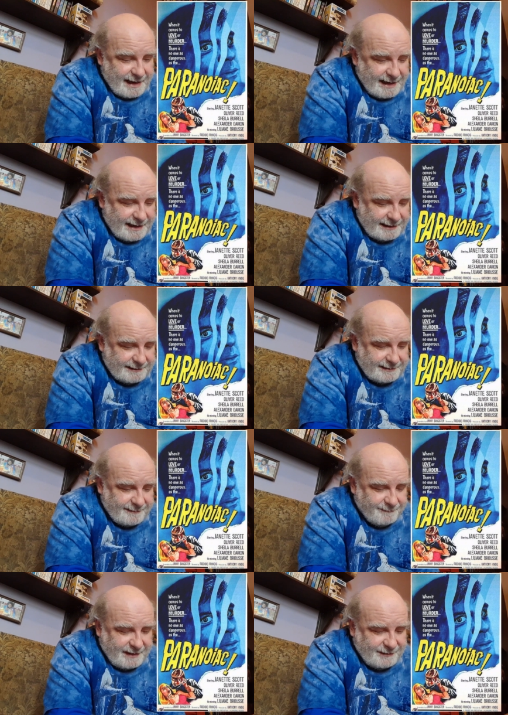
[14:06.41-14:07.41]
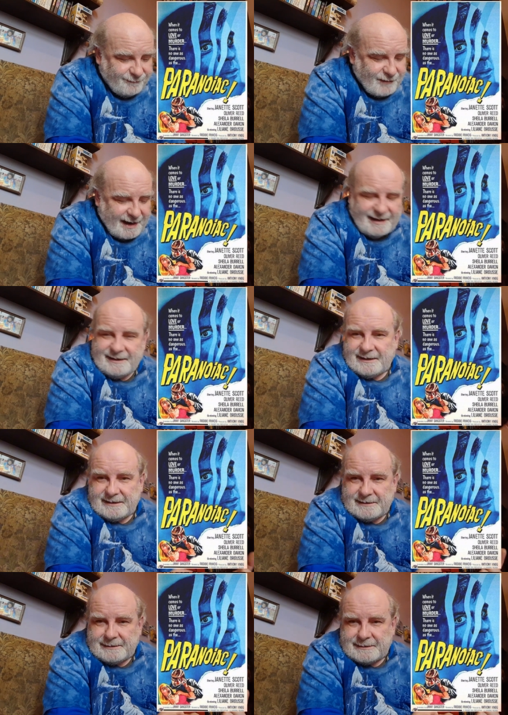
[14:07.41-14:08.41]
And his
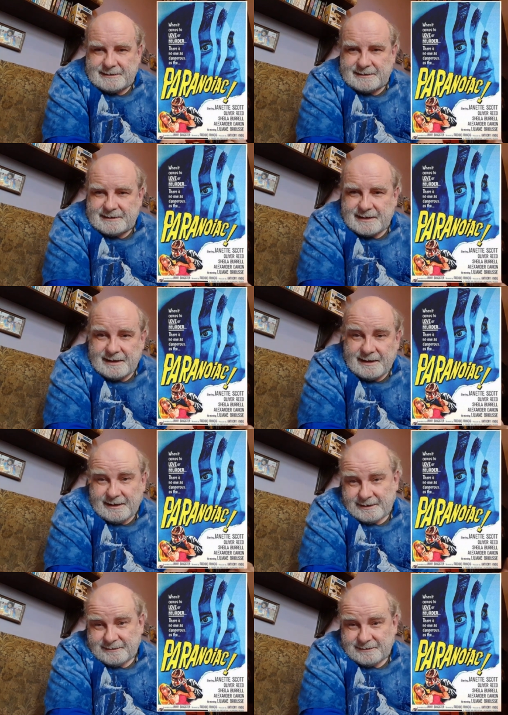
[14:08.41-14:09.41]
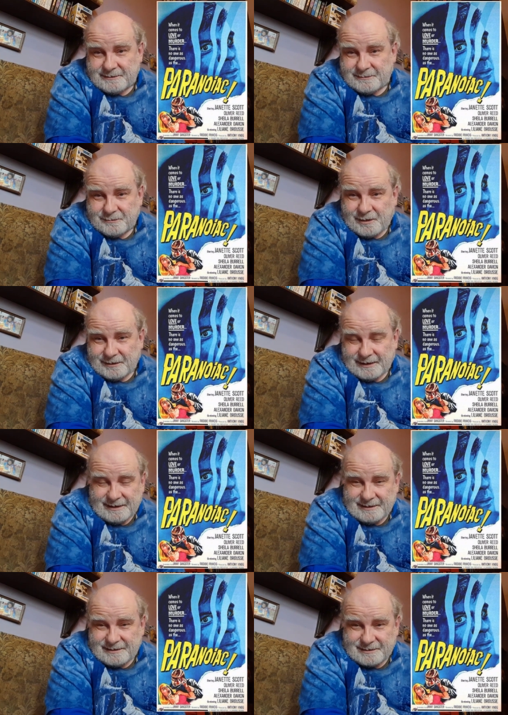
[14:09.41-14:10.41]
violence and what
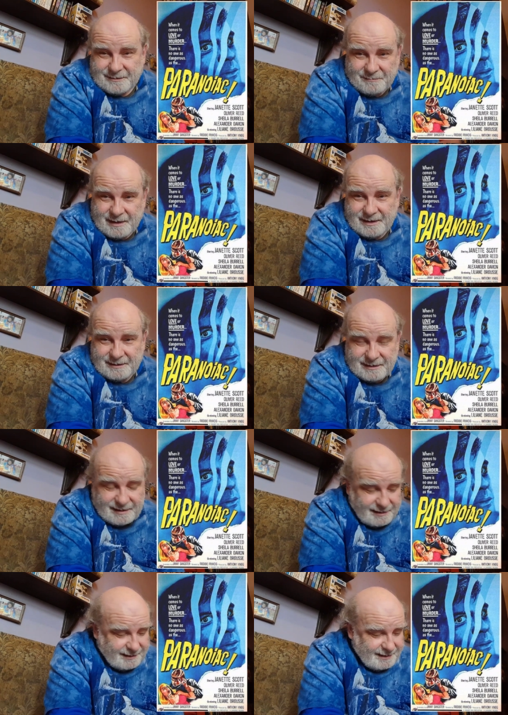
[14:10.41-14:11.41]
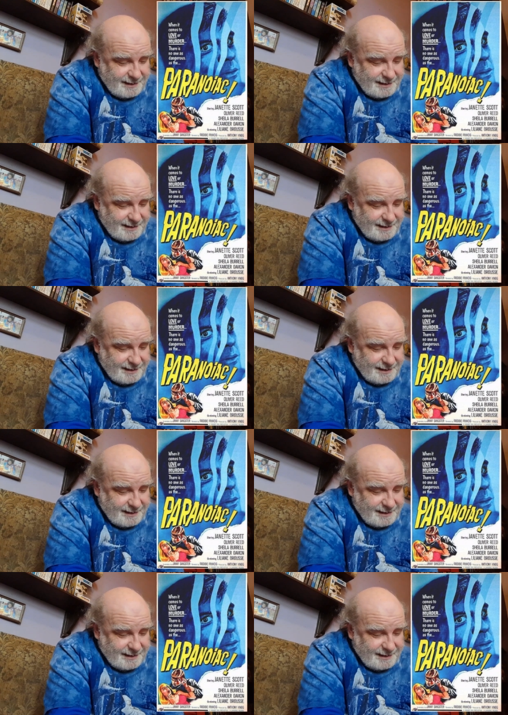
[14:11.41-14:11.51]
leads to murder